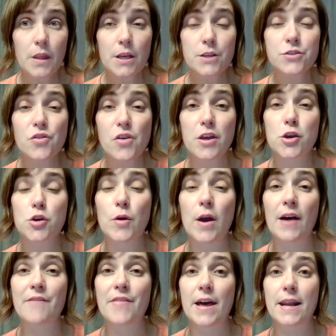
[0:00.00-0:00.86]
so that
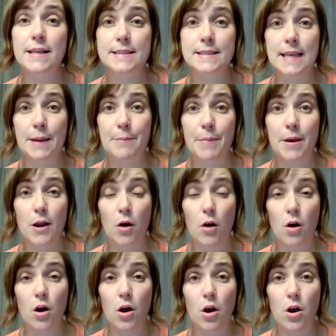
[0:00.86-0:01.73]
you have that assignment
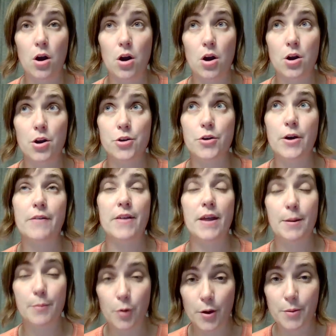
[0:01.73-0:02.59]
or you have
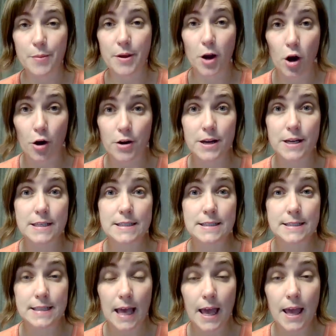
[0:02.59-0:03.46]
that appointment already
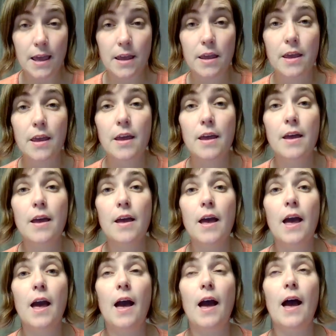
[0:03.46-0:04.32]
set.
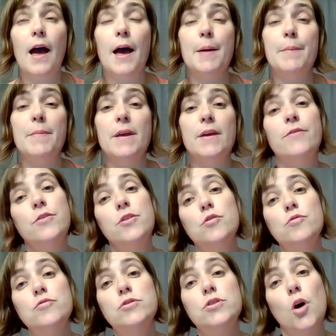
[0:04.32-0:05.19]
If
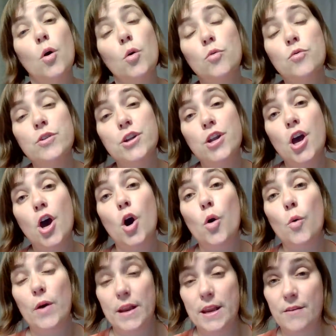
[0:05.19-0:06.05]
you don't
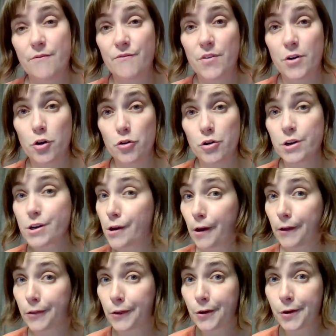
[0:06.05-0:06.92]
know an infant or a
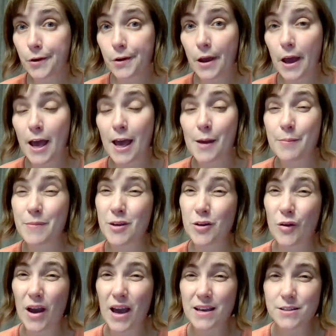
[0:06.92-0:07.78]
toddler,
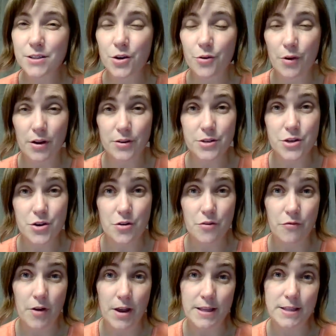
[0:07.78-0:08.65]
ask around to
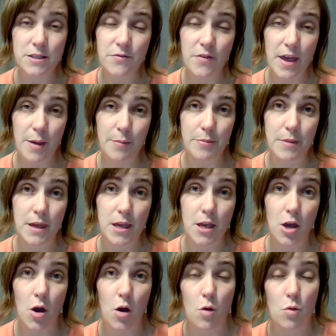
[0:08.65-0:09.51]
your friends,
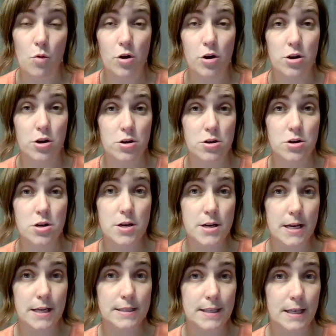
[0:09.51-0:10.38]
family,
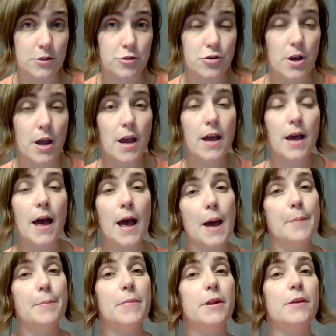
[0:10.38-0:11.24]
coworker, etc.
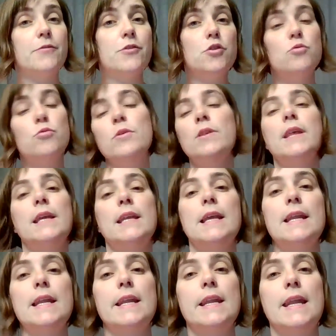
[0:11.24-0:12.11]
But if
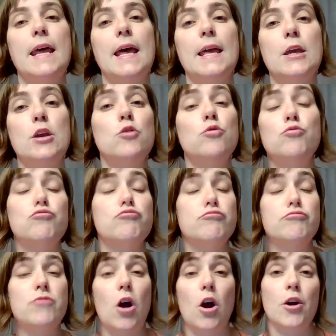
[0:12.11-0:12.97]

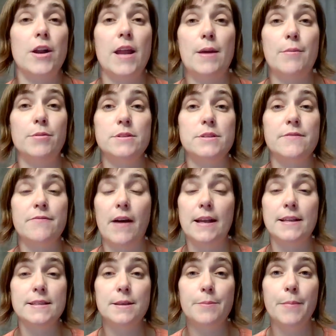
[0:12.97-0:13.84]
you aren't able to
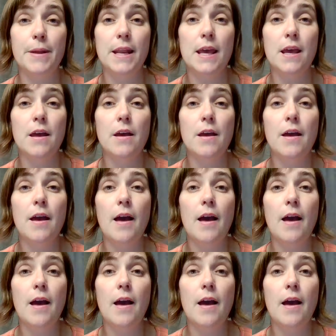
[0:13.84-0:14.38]
find somebody,